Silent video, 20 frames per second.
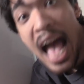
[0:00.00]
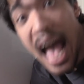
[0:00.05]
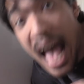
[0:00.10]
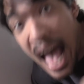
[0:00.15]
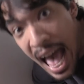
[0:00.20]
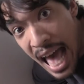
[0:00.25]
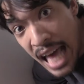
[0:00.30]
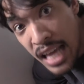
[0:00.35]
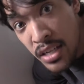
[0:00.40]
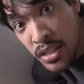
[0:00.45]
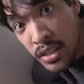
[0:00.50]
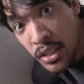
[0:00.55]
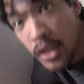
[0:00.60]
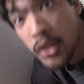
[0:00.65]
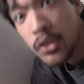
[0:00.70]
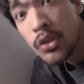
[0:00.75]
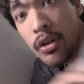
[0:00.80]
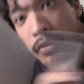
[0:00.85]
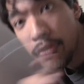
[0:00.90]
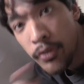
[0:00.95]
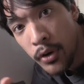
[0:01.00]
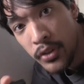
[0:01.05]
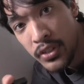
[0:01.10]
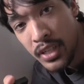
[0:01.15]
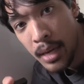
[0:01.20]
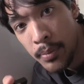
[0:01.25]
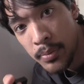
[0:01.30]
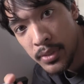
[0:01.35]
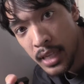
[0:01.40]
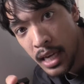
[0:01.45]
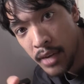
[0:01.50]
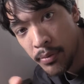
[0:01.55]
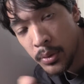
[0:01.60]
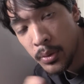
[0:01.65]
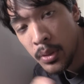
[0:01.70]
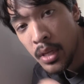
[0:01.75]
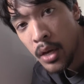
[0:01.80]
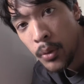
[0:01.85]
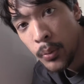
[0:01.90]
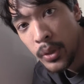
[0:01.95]
and your 4 times
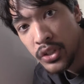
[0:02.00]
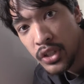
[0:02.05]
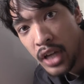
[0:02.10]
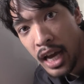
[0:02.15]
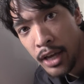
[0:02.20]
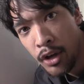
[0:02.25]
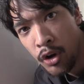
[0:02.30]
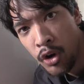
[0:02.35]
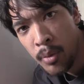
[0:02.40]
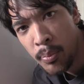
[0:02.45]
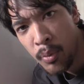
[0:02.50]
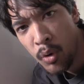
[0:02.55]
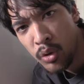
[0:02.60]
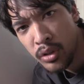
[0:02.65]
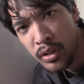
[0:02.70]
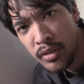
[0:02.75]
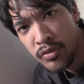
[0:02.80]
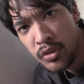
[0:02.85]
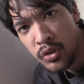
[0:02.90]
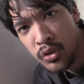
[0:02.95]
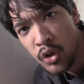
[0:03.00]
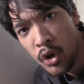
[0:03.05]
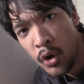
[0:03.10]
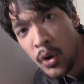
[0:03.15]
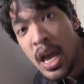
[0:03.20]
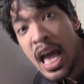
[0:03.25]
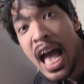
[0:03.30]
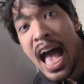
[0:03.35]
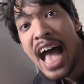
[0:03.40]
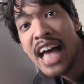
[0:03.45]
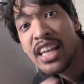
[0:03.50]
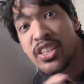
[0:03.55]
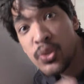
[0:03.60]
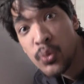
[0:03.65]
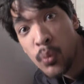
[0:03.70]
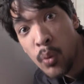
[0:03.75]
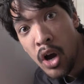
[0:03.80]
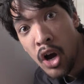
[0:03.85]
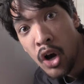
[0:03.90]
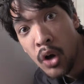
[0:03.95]
table, which I hope all of you know, as
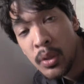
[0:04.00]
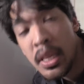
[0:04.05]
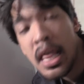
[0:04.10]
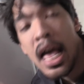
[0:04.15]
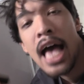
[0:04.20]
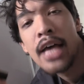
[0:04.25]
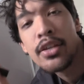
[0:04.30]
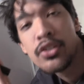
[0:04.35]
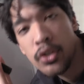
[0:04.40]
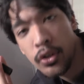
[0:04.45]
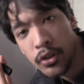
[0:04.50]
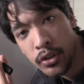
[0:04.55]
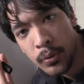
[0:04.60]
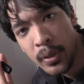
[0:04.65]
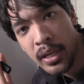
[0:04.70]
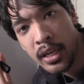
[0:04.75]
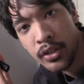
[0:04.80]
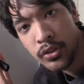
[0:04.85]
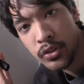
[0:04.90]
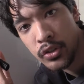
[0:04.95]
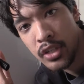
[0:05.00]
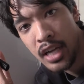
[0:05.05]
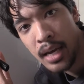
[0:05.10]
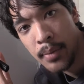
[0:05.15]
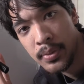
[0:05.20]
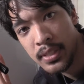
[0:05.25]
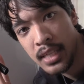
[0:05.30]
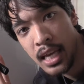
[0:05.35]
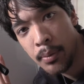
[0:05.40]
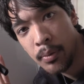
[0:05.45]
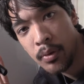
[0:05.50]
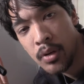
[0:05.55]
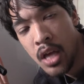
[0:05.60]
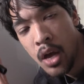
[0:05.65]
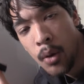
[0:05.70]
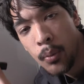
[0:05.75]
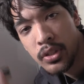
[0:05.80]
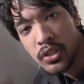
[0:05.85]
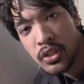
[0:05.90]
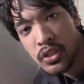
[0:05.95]
well as your 300 times table,
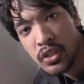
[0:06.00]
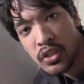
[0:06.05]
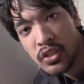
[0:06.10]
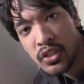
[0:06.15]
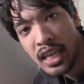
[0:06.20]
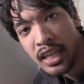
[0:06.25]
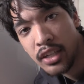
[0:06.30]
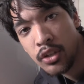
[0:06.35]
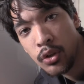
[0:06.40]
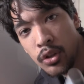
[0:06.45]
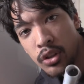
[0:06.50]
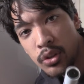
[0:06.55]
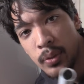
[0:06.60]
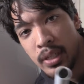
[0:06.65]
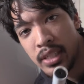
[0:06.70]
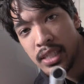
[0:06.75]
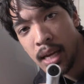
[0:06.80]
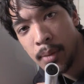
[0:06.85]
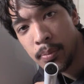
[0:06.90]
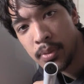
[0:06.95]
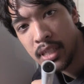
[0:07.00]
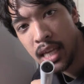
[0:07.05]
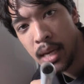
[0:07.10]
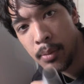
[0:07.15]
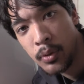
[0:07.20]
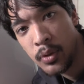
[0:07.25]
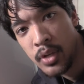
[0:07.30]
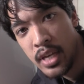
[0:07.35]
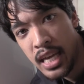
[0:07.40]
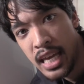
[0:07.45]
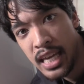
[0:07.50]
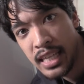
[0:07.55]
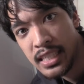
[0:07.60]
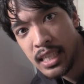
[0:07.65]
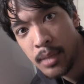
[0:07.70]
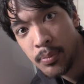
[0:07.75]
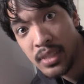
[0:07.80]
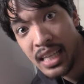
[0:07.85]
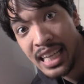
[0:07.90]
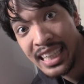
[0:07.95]
which is just like your 3 times table,
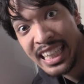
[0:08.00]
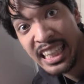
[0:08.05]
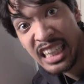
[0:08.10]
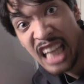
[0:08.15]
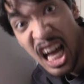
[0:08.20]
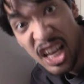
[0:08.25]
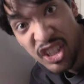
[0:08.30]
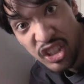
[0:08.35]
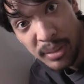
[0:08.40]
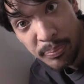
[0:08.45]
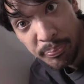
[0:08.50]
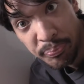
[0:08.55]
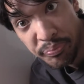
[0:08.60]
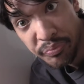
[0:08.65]
except slightly larger.